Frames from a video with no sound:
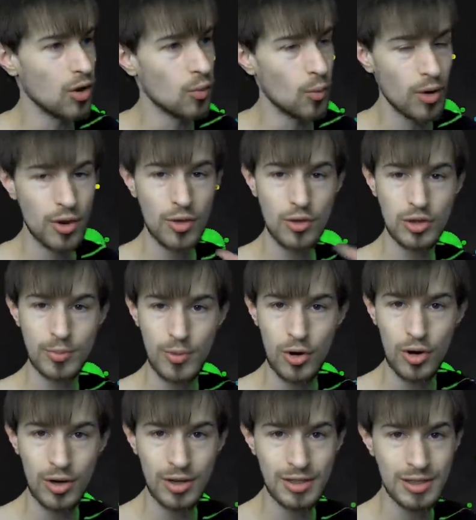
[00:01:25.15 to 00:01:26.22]
One of those
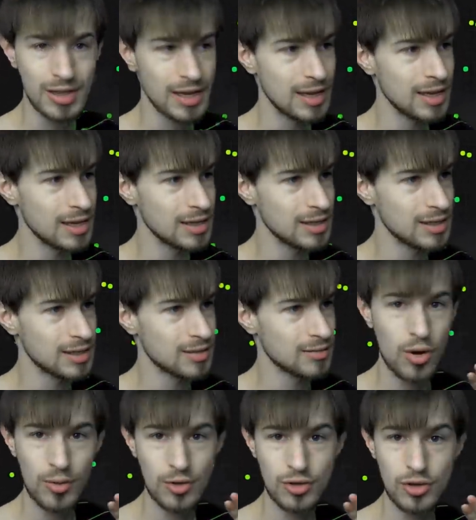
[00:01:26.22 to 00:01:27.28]
perks
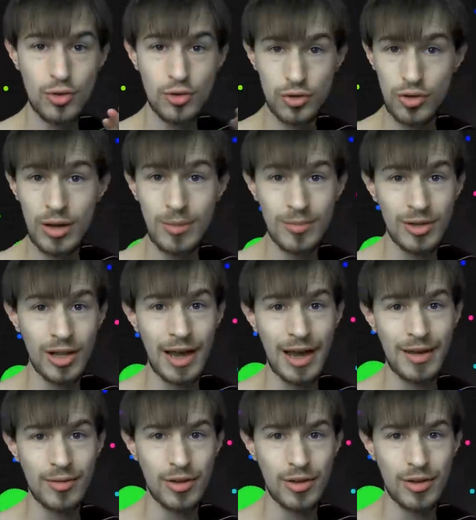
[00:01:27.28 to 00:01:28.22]
is there's no stream delay.